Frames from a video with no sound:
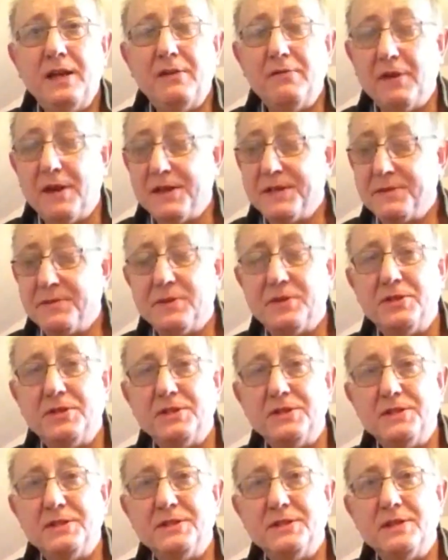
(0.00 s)
knee rest,
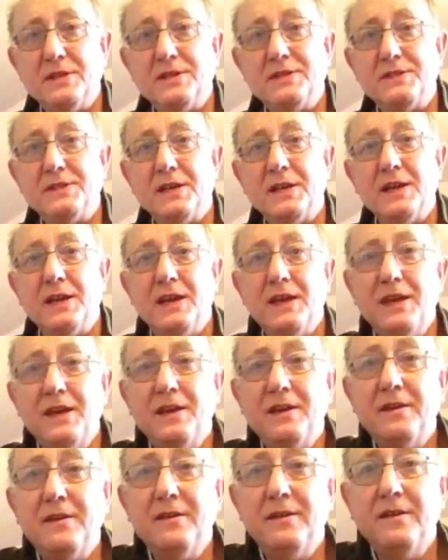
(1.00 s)
which is this thing
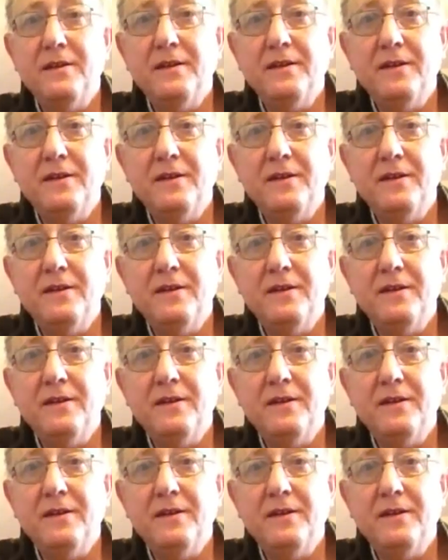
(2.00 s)
here,